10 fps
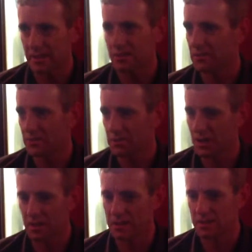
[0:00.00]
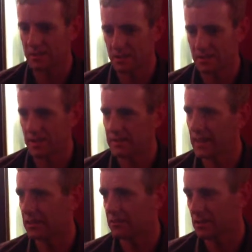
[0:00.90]
Didn't there was all these
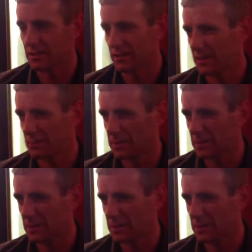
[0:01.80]
centenary or sorry,